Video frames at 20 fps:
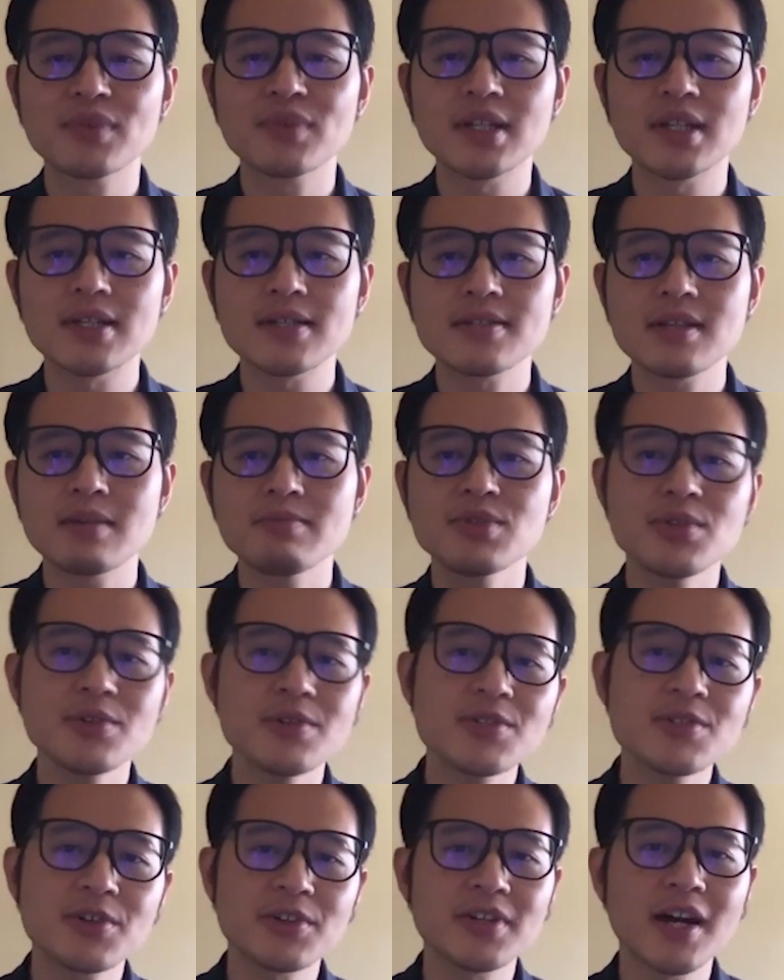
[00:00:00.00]
some
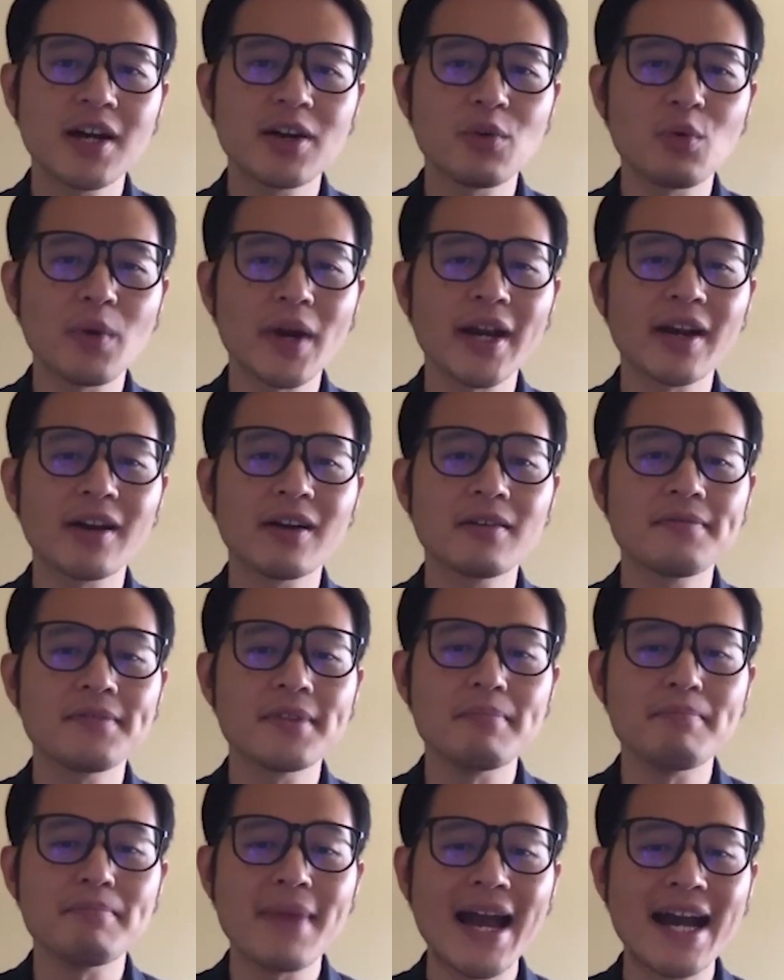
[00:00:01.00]
students are not aware of
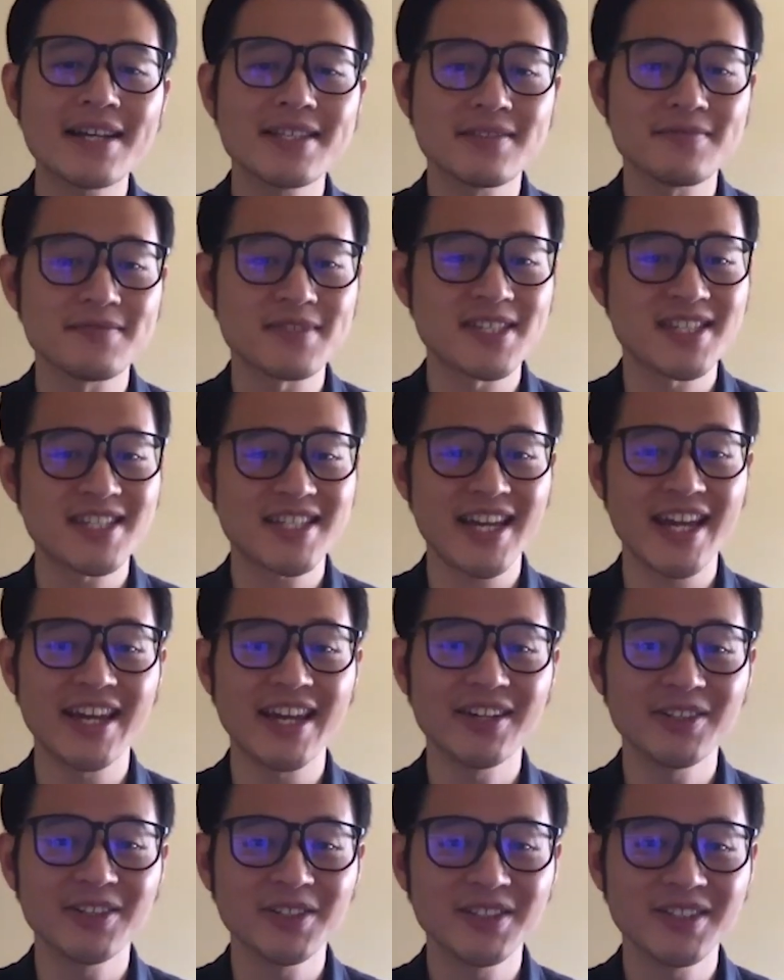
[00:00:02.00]
the massive
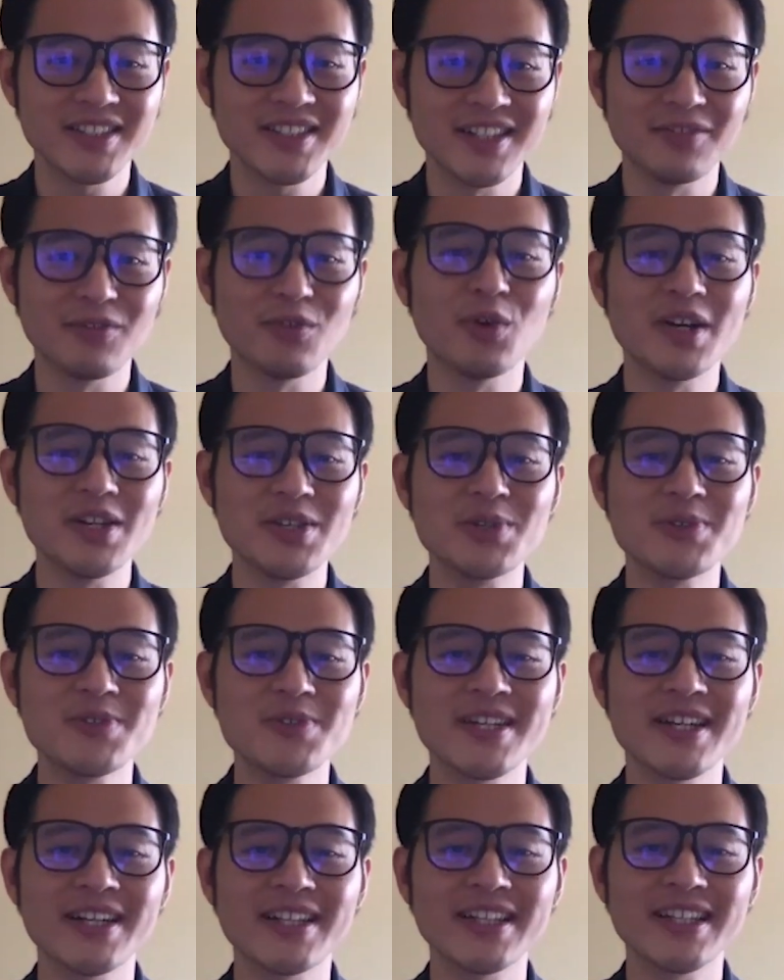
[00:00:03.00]
scale of what
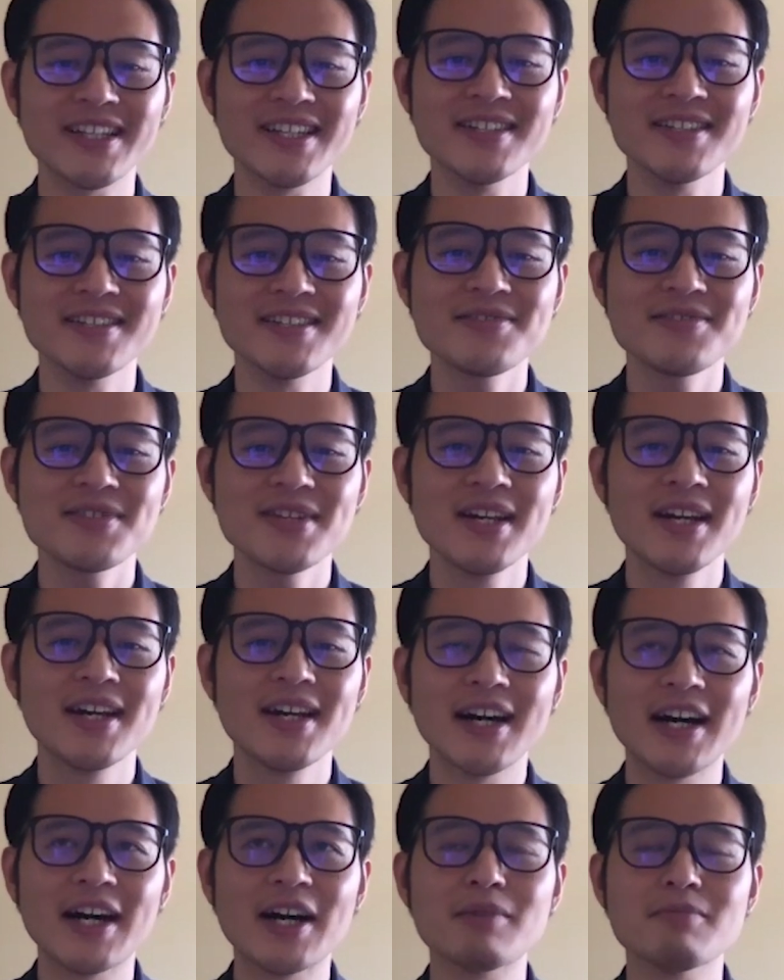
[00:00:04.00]
UCLA is.
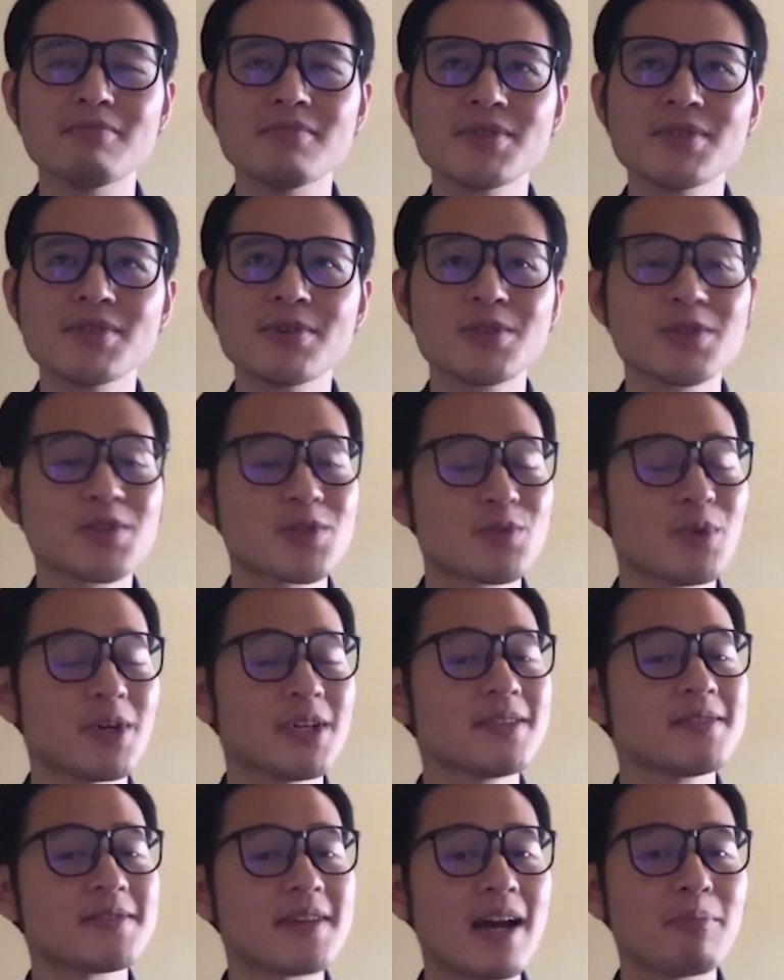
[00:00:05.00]
So just one
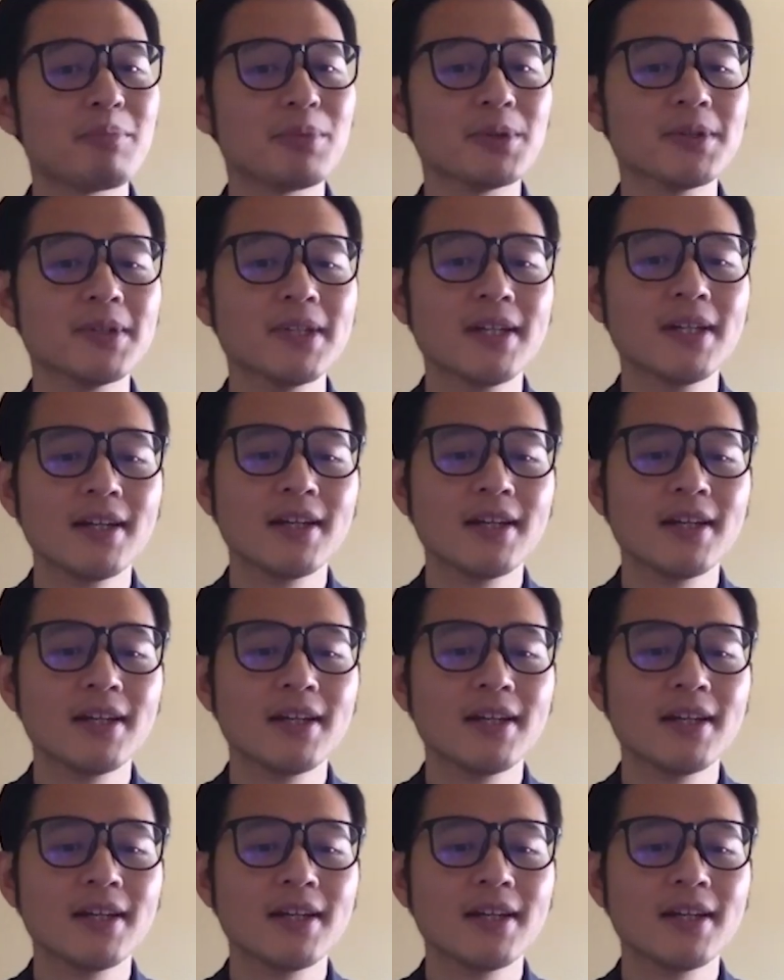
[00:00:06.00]
example.